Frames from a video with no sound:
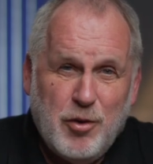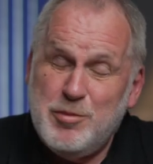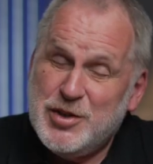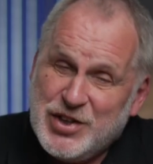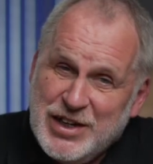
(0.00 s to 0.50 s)

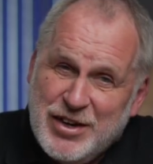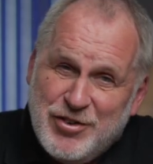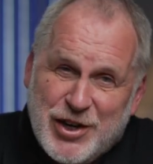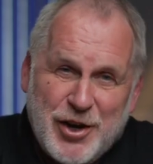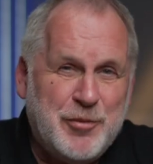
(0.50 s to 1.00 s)
Almost a
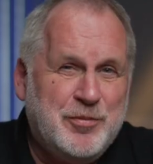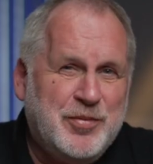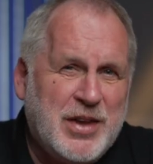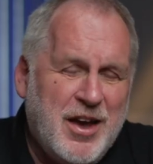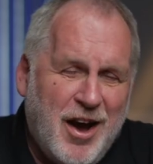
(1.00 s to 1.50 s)
year ago,
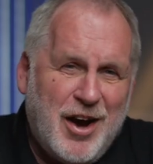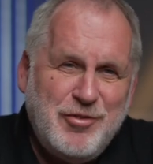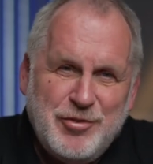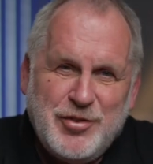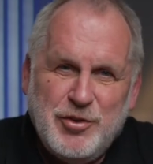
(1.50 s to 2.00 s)
I
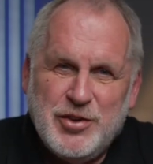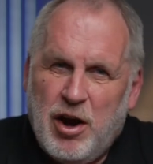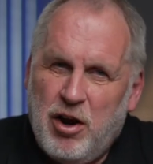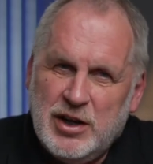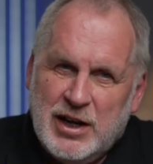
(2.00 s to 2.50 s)
reviewed the
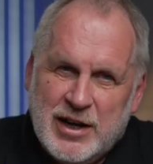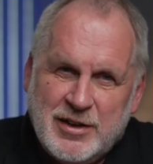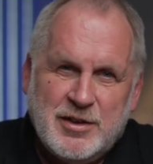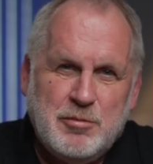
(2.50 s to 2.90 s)
Hollyland